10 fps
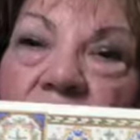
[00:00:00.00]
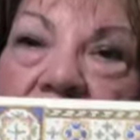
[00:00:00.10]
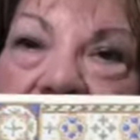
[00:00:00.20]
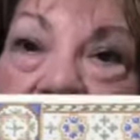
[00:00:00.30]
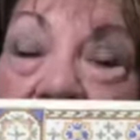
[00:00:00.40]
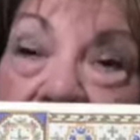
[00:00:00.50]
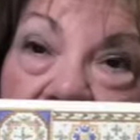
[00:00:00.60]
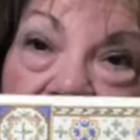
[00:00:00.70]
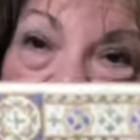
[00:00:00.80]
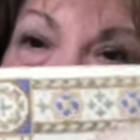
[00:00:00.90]
one
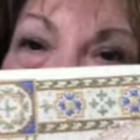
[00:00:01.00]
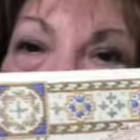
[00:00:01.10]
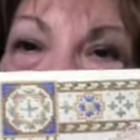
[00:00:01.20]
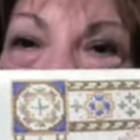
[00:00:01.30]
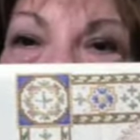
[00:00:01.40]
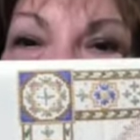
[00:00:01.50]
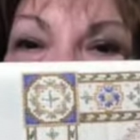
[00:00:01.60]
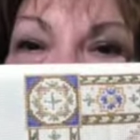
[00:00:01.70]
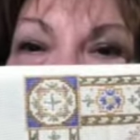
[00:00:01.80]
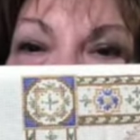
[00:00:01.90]
color. The
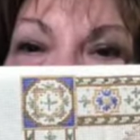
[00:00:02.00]
inner